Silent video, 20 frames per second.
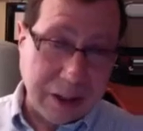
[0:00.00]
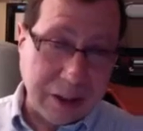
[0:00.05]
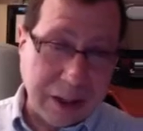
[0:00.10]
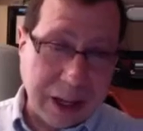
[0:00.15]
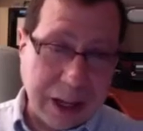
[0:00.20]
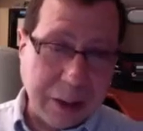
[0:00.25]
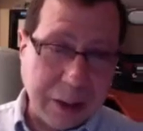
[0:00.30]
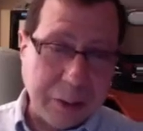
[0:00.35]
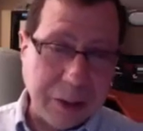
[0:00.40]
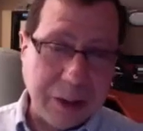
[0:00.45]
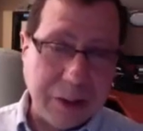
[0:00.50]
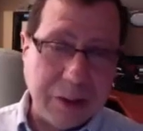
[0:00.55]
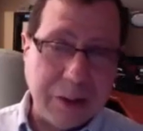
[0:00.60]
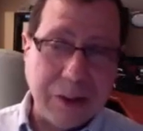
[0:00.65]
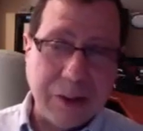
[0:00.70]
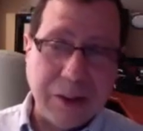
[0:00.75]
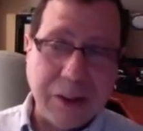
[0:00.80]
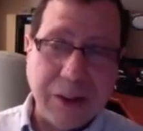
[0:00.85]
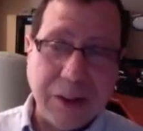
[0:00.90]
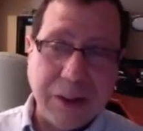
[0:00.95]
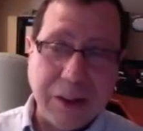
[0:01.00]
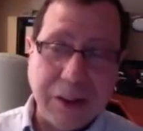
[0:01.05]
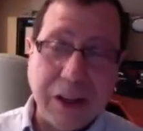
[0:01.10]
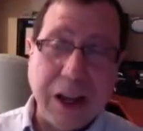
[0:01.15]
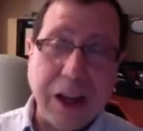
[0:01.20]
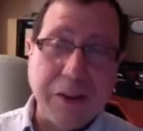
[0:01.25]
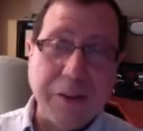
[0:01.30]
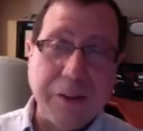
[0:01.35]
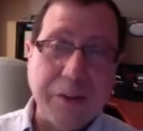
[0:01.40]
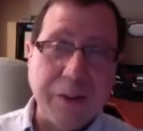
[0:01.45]
that language
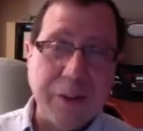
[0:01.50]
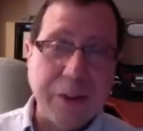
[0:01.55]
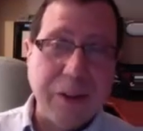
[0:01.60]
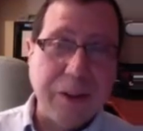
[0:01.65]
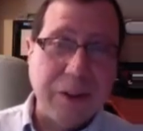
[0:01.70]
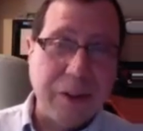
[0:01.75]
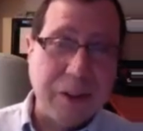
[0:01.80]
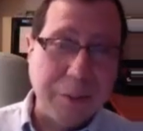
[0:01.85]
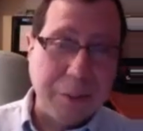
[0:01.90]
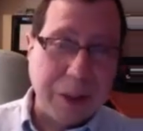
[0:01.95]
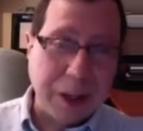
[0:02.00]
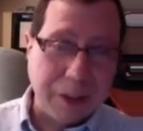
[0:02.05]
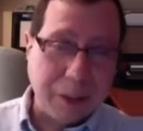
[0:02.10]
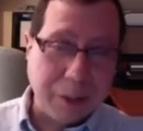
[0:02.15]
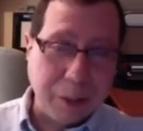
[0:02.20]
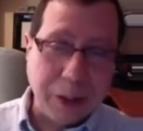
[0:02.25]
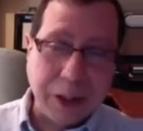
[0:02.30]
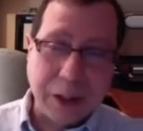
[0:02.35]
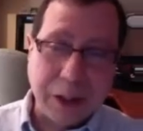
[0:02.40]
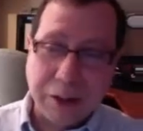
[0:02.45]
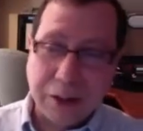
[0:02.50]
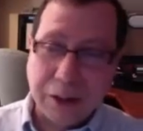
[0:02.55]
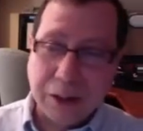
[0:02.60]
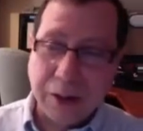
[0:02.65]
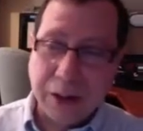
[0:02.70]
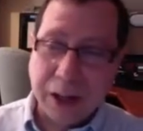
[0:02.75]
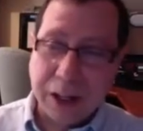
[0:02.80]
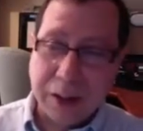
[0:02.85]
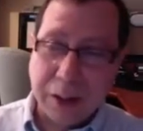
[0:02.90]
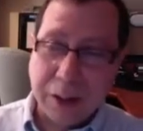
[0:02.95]
itself is the best way to
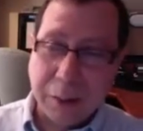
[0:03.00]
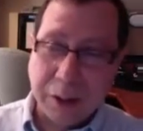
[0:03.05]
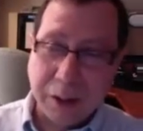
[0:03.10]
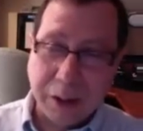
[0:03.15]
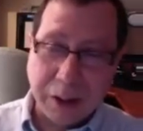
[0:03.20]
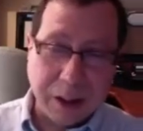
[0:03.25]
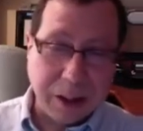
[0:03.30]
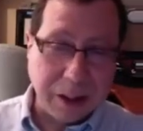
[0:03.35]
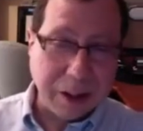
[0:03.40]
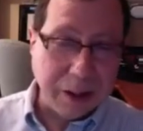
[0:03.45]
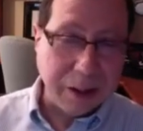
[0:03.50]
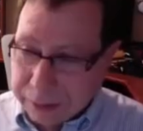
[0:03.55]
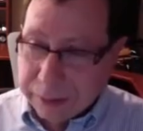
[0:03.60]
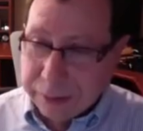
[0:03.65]
create community.